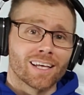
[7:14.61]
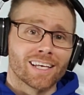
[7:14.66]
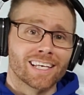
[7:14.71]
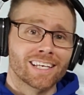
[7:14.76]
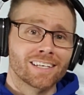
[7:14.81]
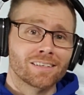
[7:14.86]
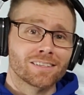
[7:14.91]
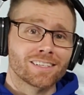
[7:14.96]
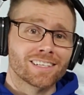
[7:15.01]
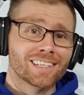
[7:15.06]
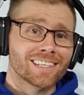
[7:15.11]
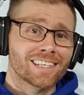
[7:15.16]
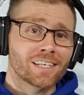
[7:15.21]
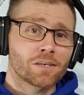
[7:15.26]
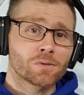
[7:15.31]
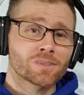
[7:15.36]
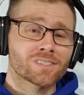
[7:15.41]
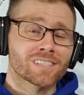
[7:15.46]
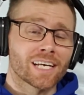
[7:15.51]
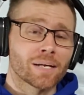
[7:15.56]
He
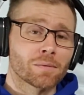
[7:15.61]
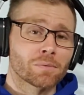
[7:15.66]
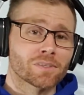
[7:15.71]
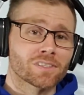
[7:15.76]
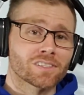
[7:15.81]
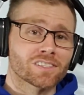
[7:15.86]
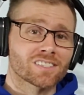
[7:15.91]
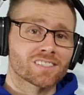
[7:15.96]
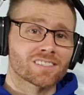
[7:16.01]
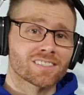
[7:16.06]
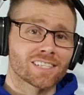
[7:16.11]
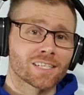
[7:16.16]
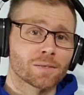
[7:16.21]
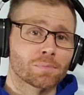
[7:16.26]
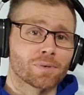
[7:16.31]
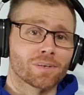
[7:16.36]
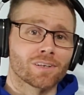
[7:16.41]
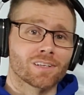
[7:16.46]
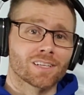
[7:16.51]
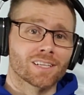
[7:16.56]
was able to
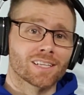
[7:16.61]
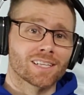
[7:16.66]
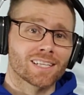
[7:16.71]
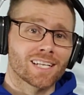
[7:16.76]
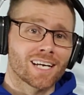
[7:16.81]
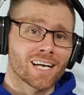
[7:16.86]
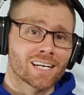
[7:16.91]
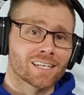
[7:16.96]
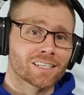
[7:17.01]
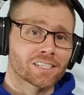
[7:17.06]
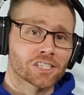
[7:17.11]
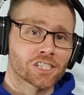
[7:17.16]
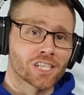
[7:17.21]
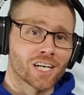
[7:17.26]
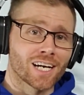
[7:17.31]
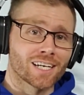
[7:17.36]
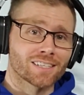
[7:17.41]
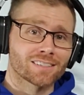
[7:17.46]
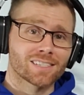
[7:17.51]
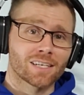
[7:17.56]
slip a lot of
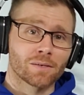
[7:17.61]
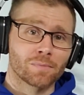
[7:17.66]
shots.